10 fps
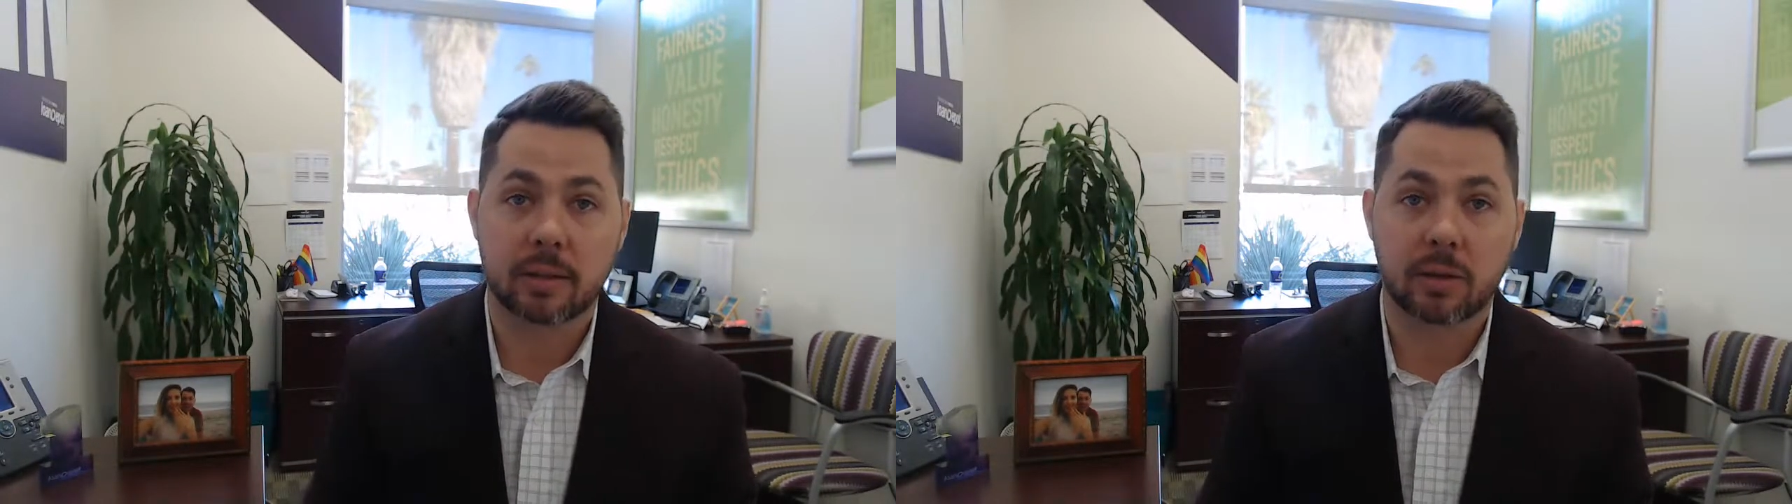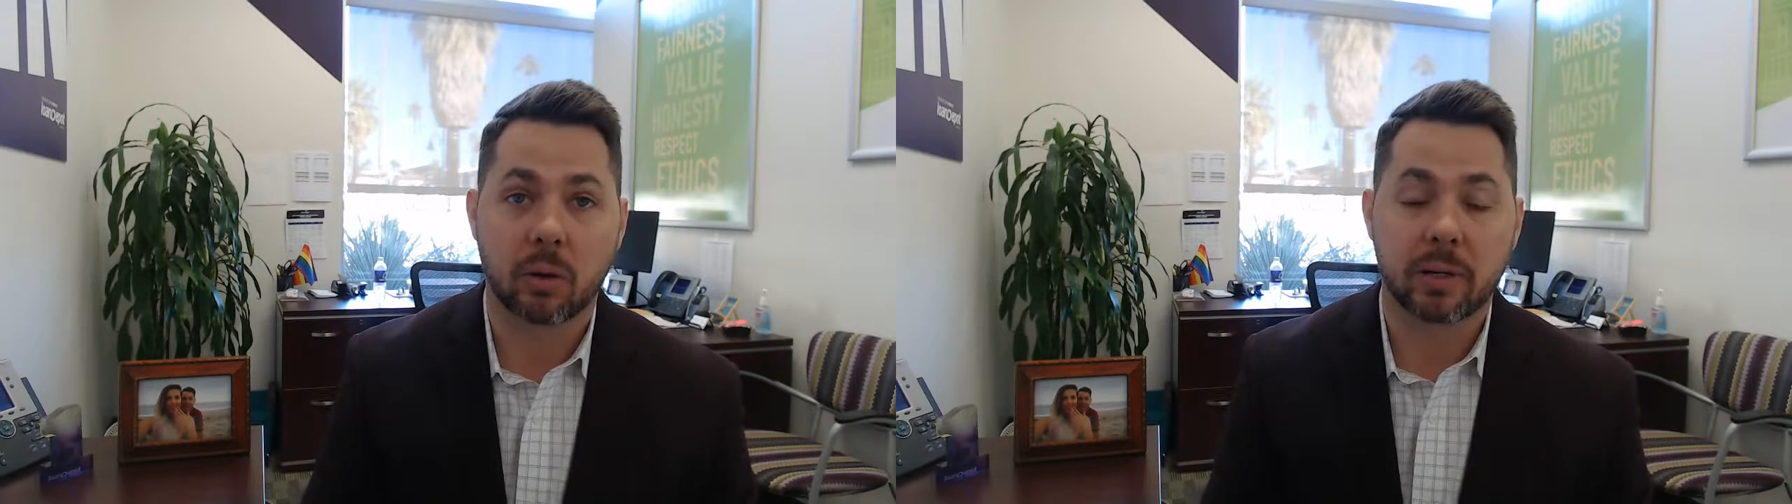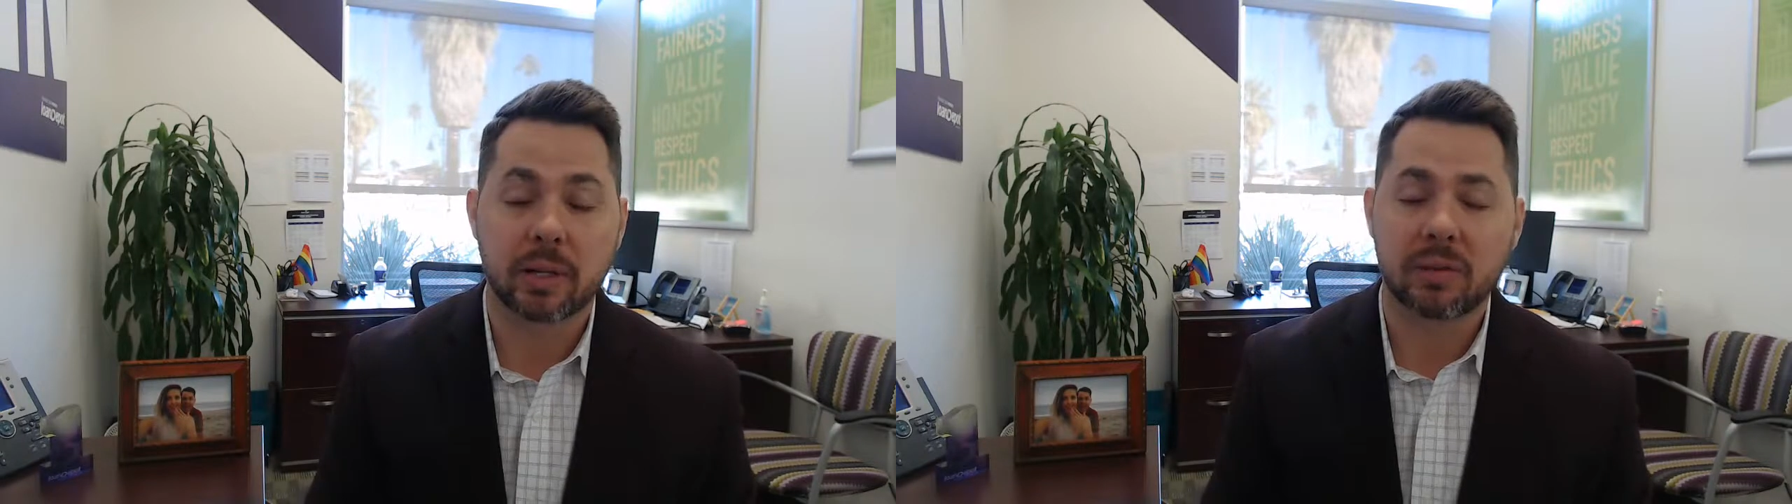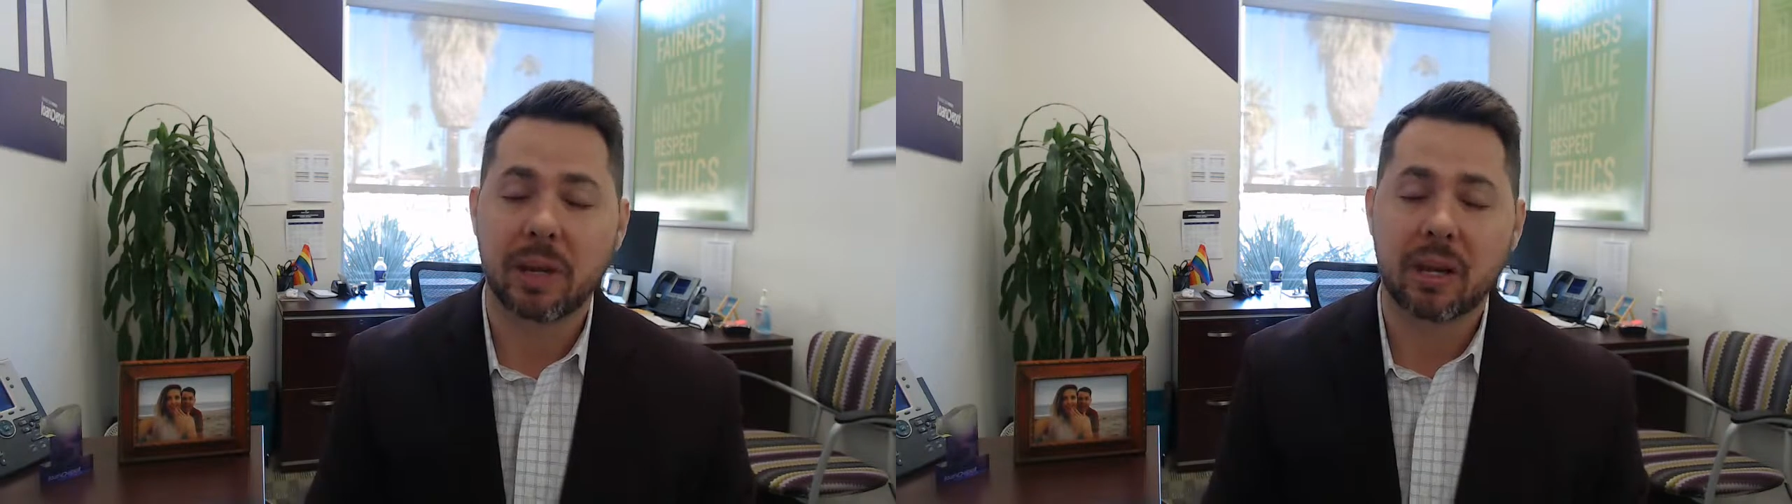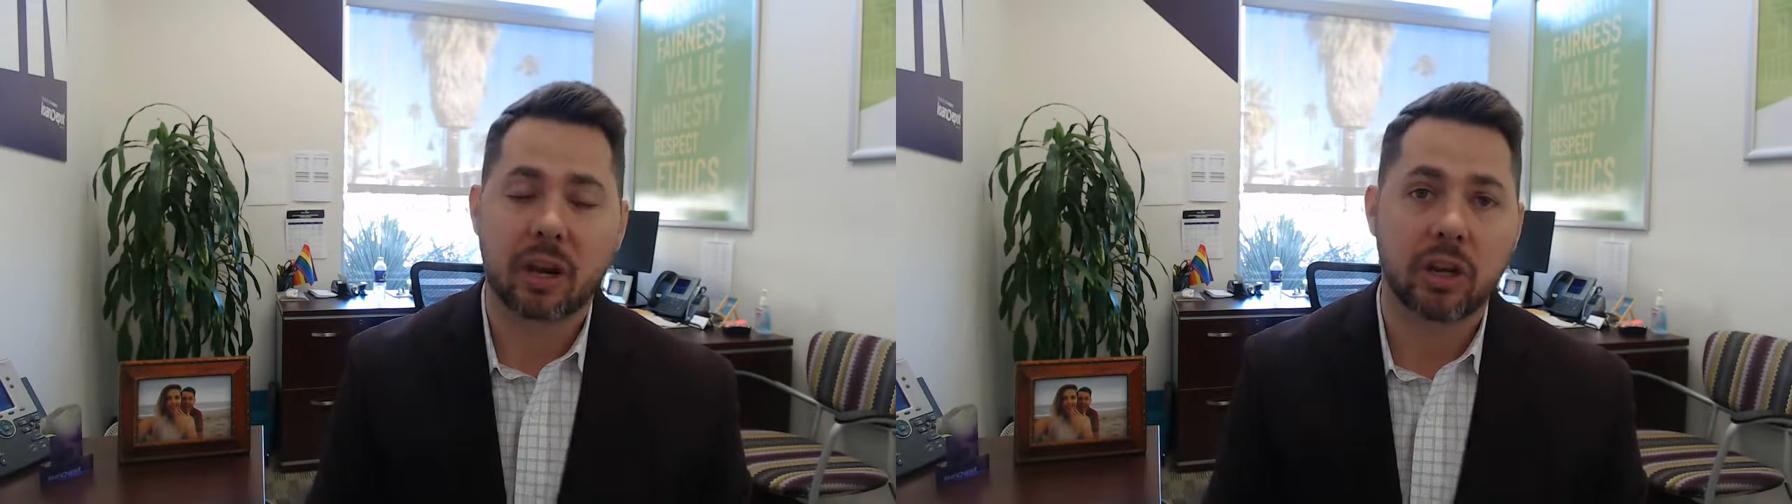So it does
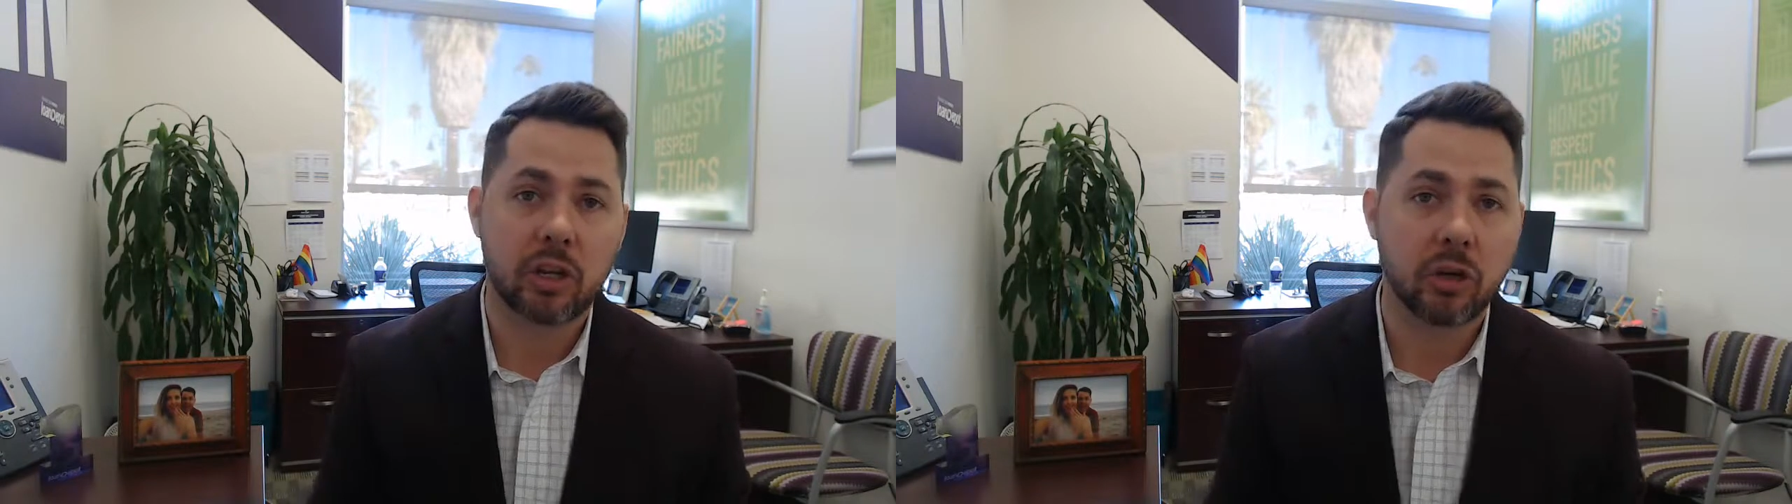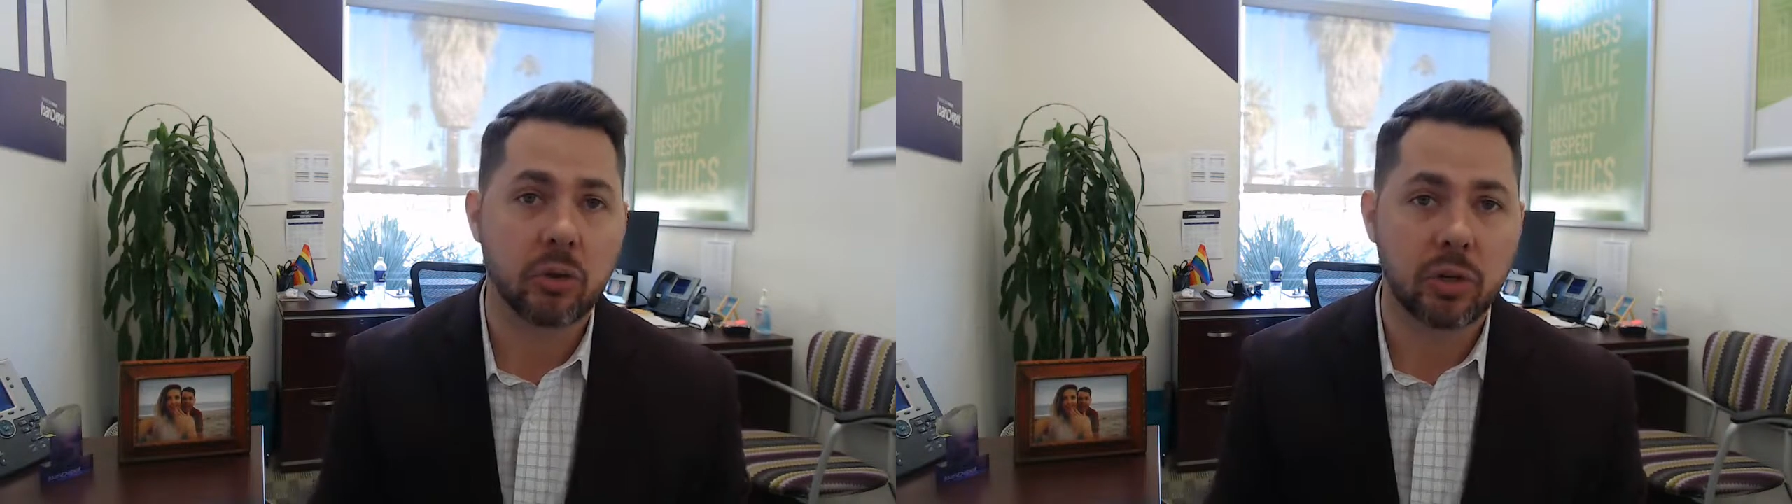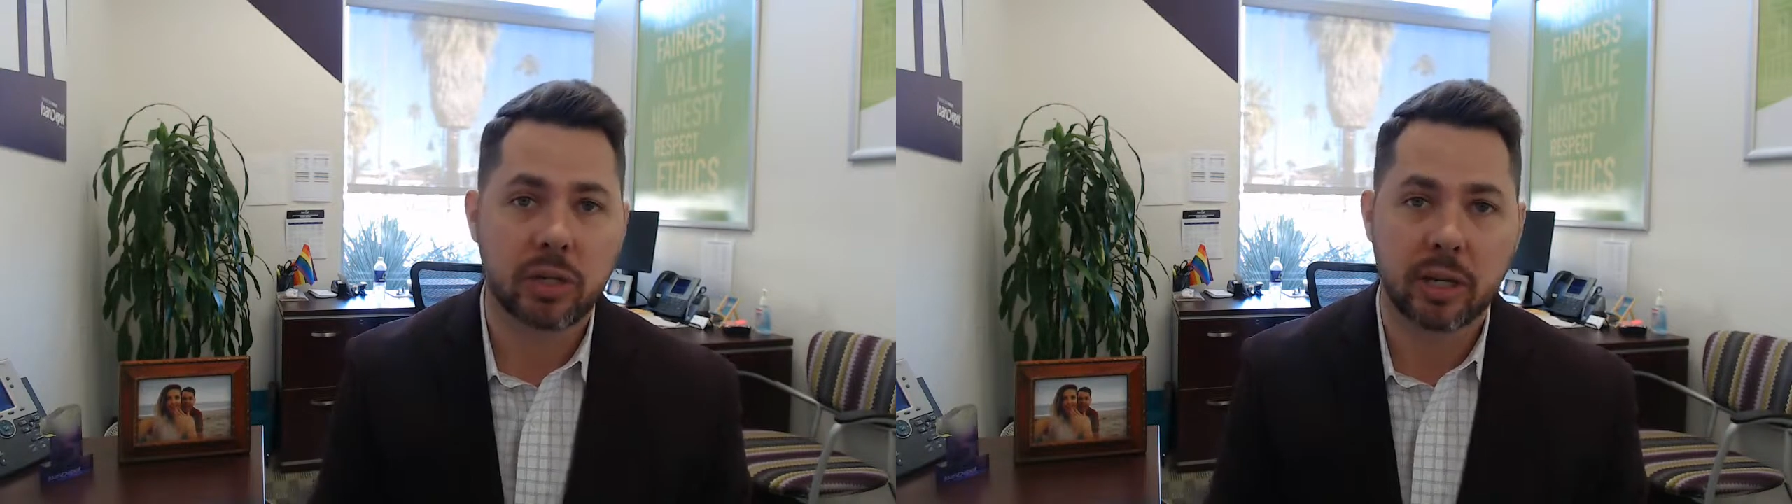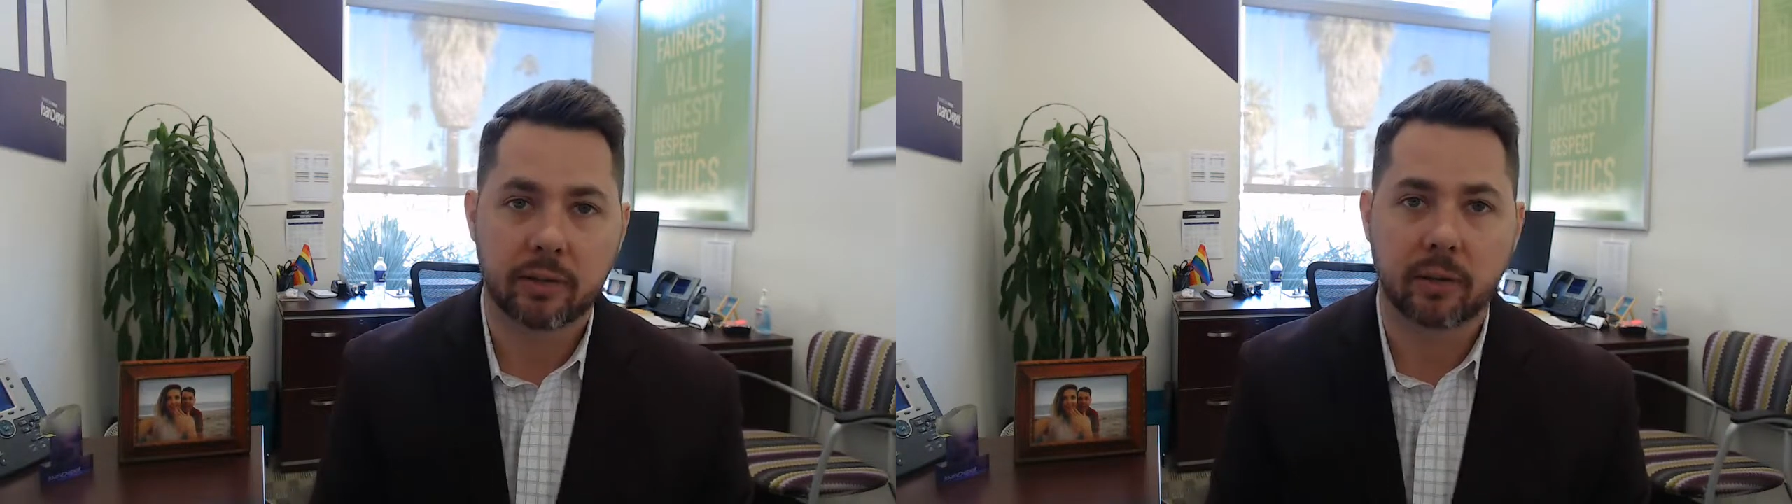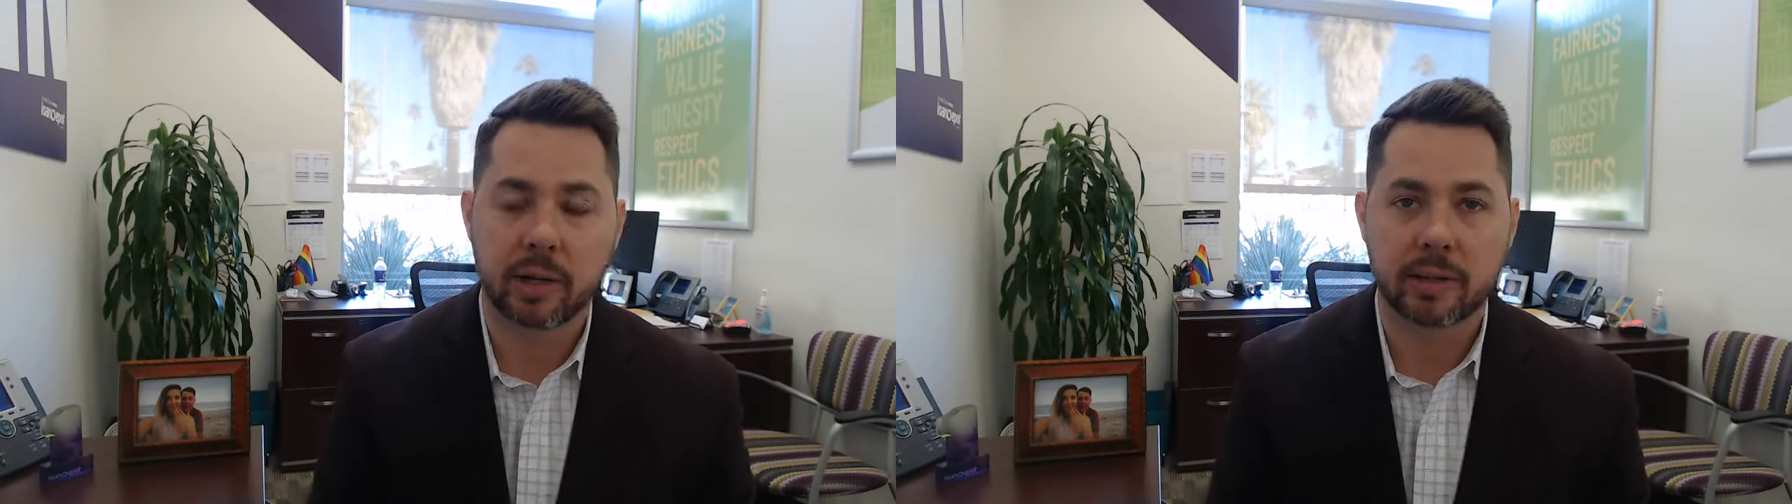make a huge
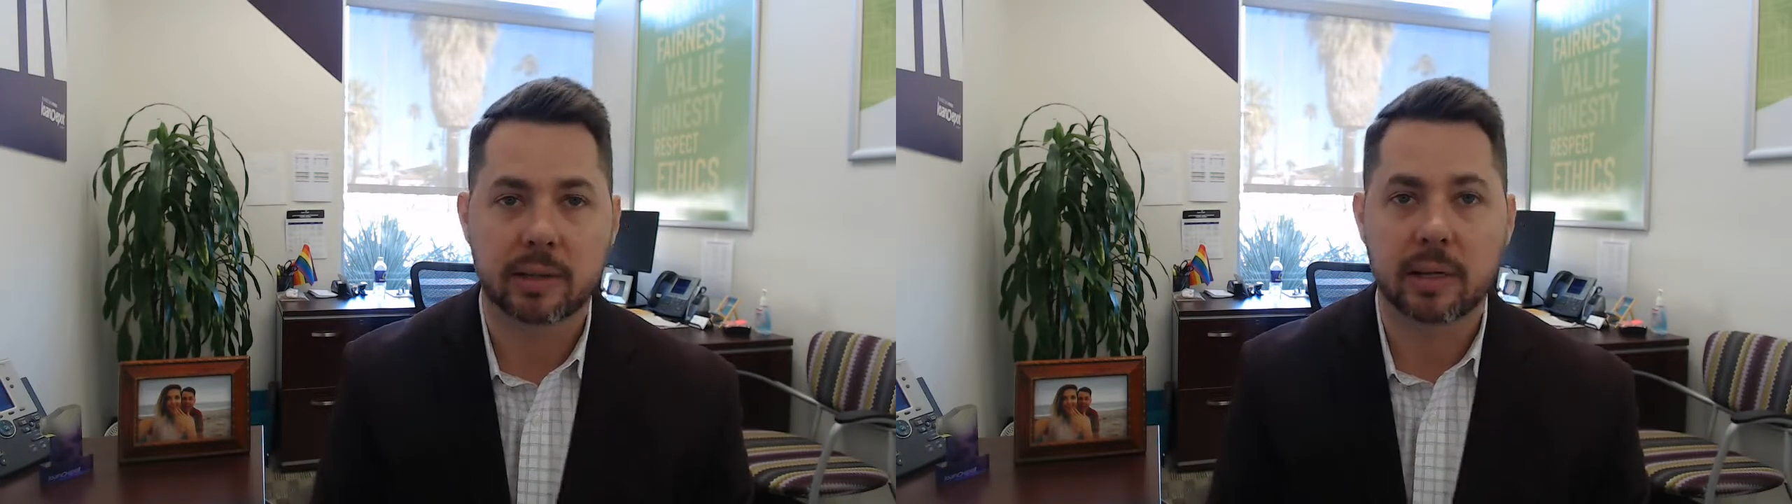difference